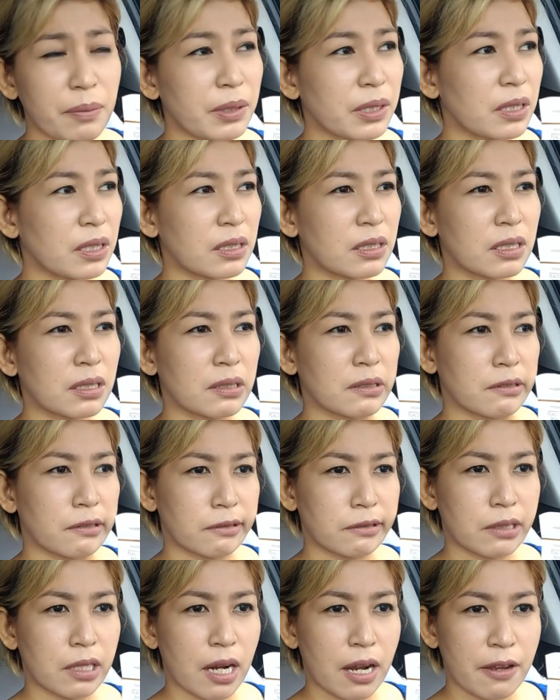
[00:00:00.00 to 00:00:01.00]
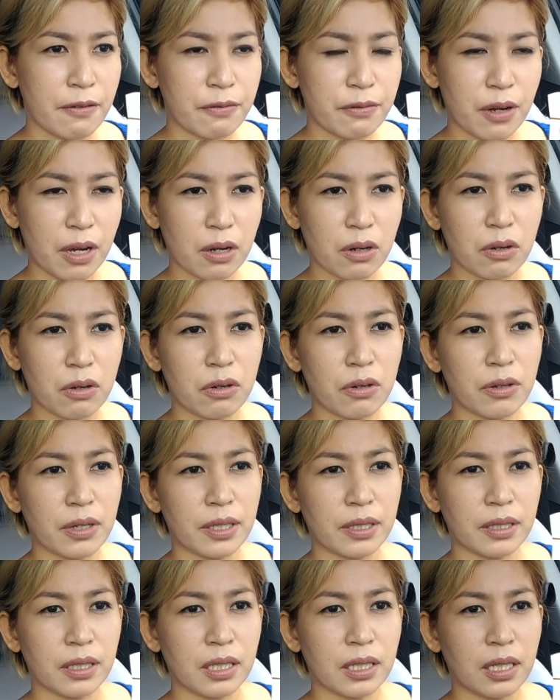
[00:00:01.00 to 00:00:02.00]
Drive ako
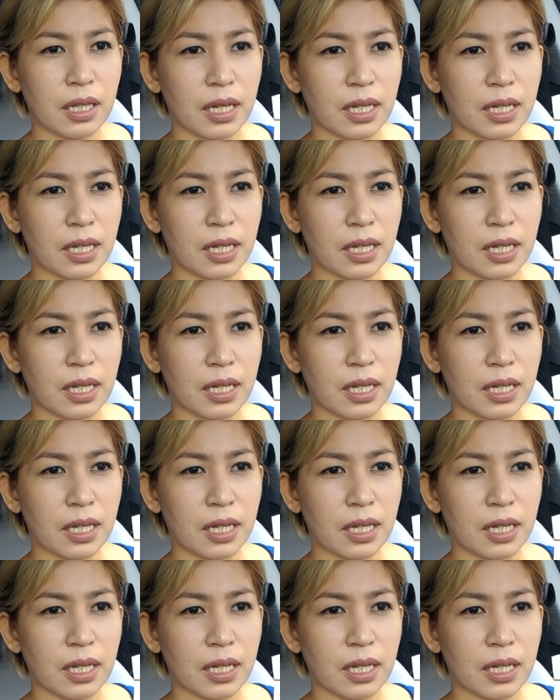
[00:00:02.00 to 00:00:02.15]
and then